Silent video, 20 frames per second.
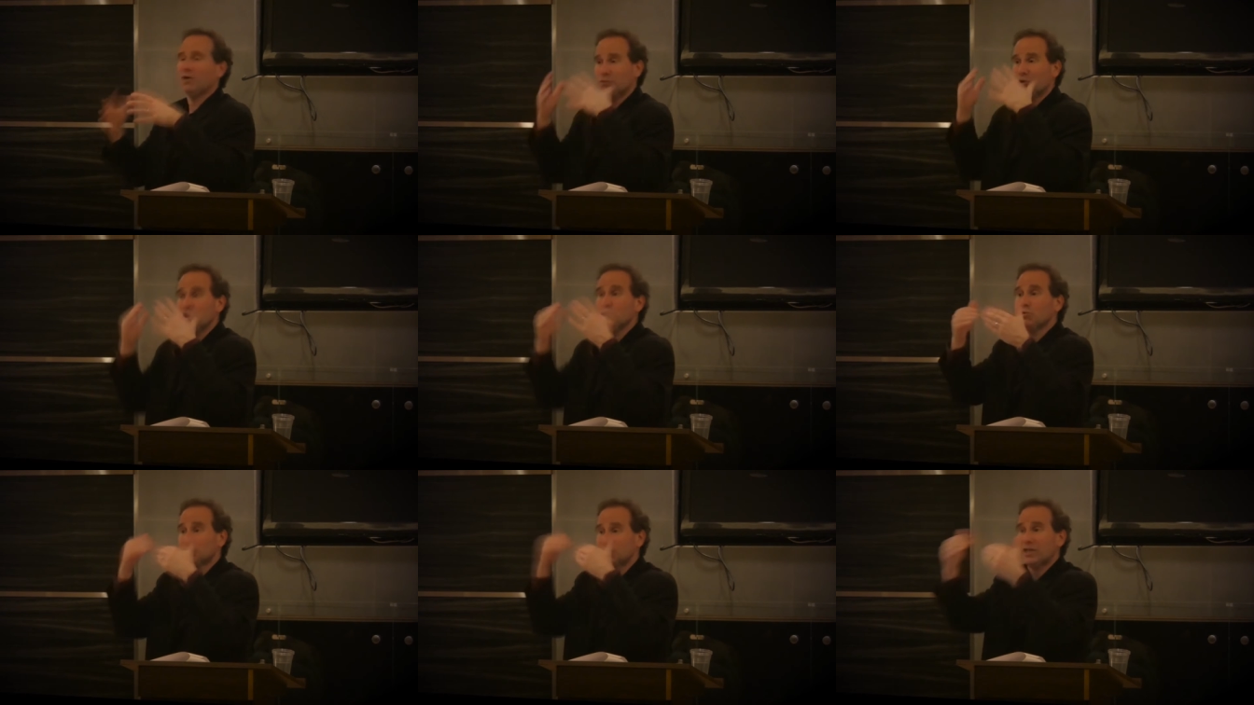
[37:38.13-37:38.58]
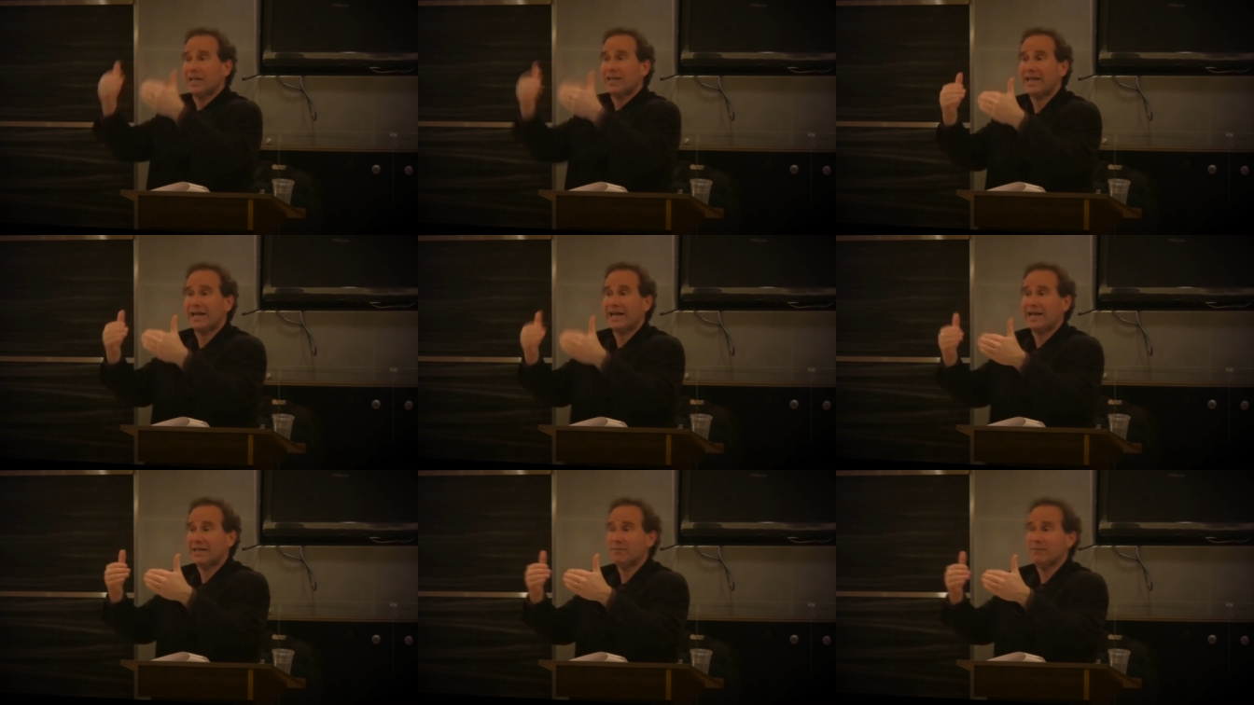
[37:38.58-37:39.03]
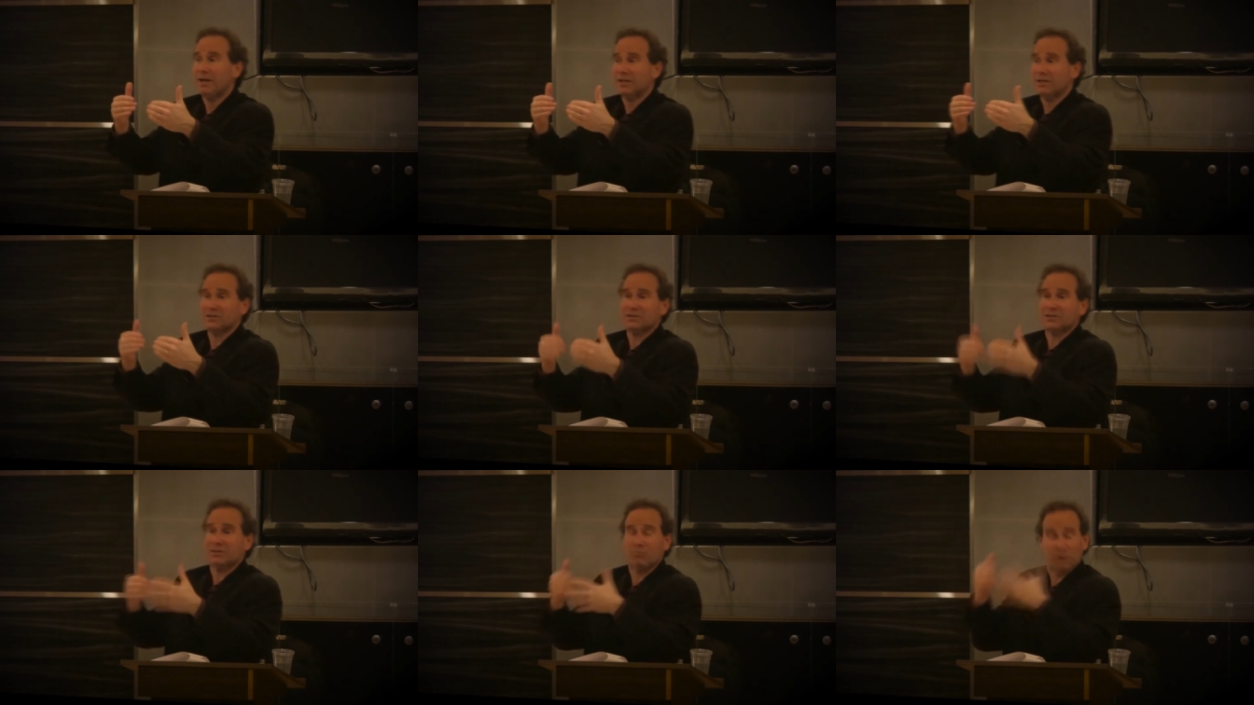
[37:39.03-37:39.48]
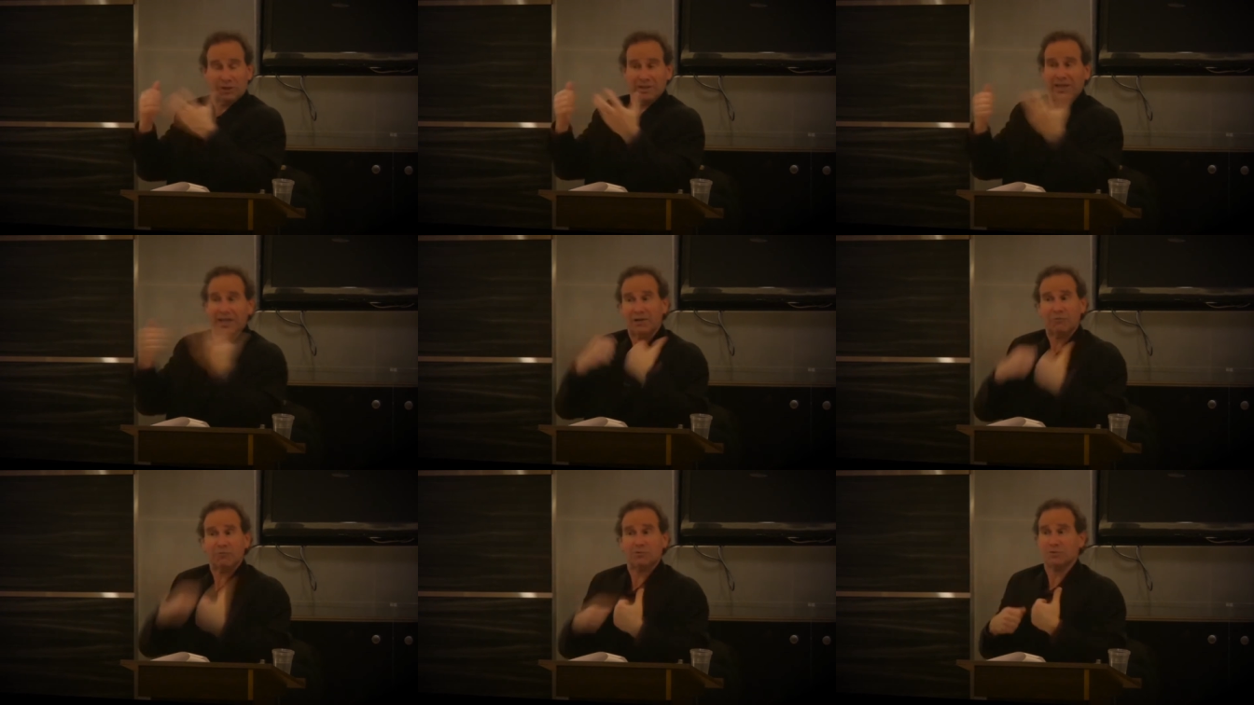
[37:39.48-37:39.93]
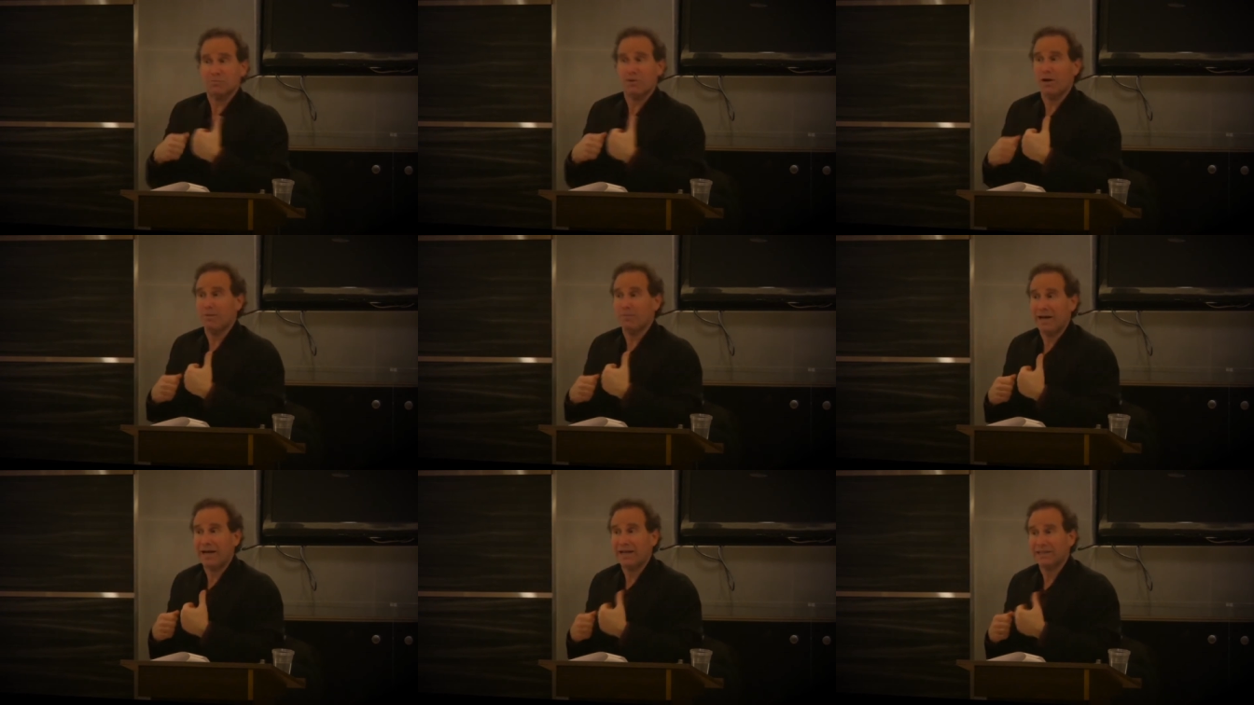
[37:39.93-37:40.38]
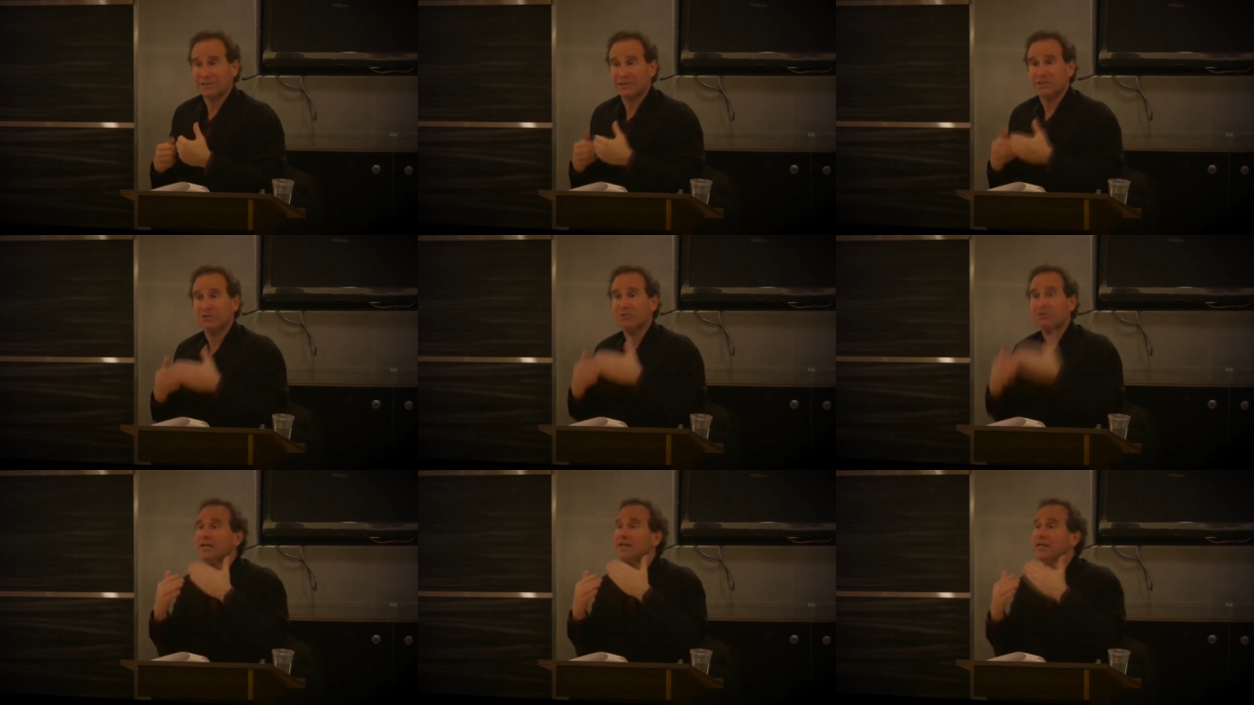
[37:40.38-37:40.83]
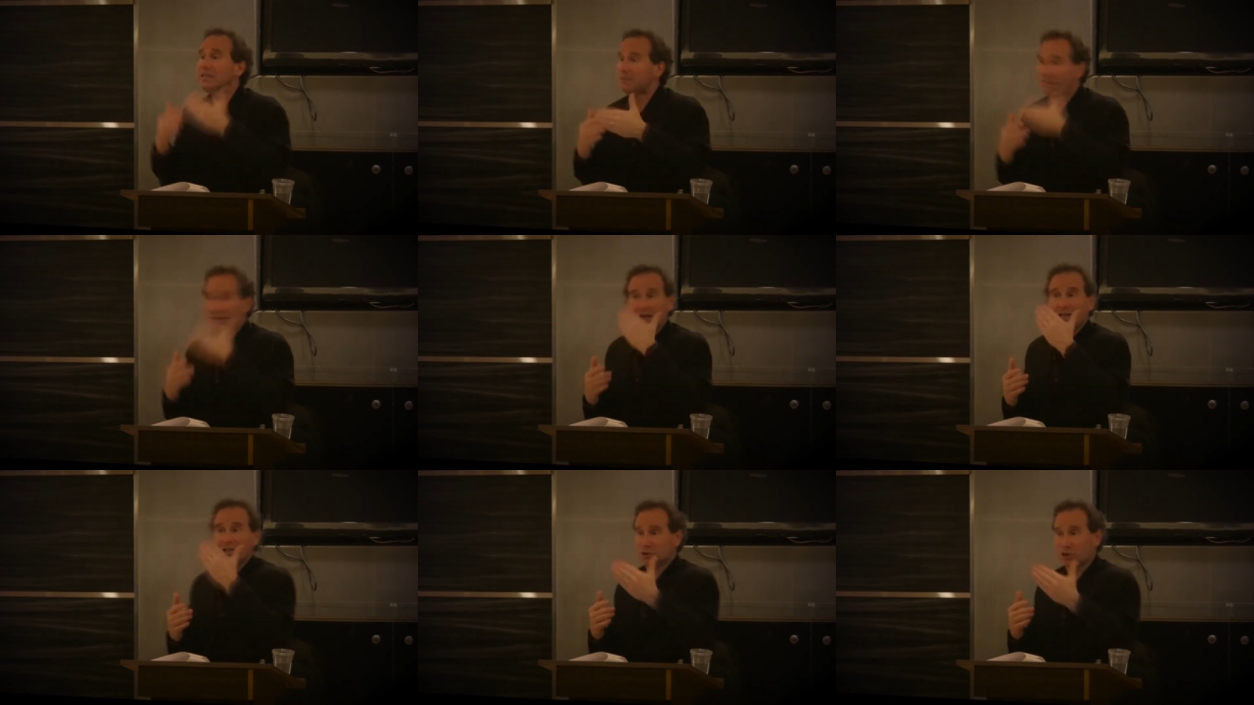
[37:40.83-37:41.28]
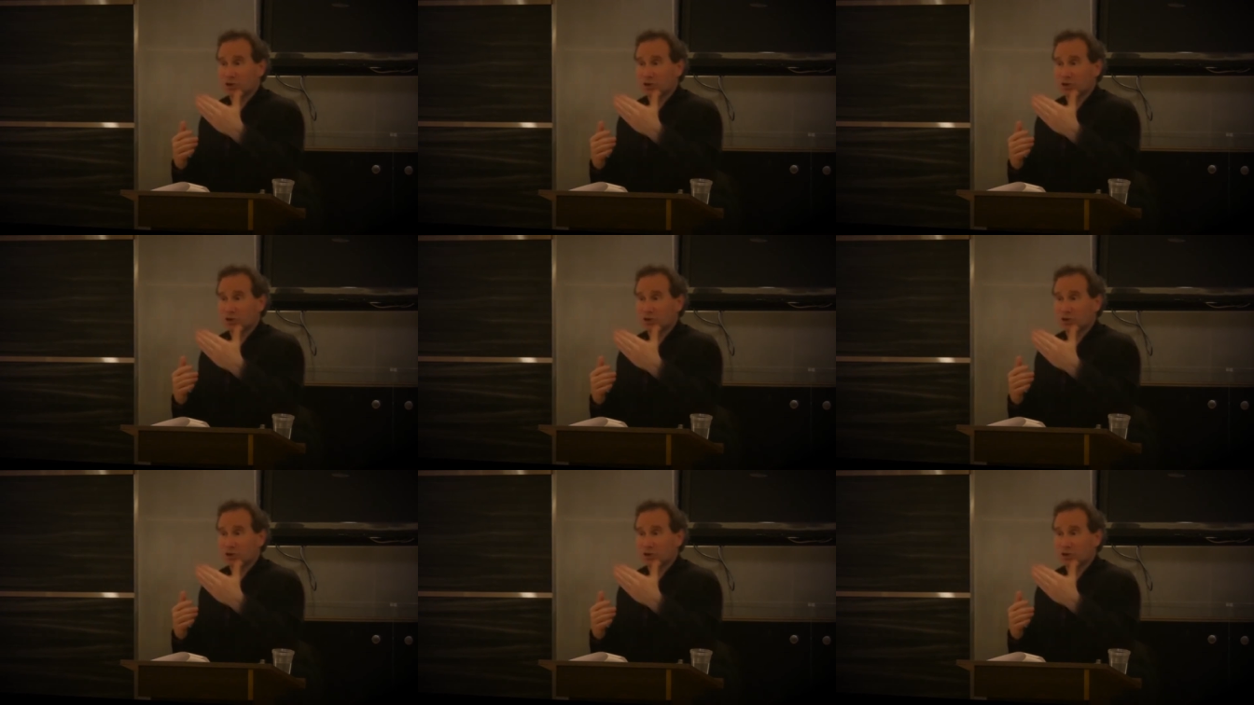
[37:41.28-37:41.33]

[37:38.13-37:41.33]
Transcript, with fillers: If you send that email to someone and they don't respond back to you, a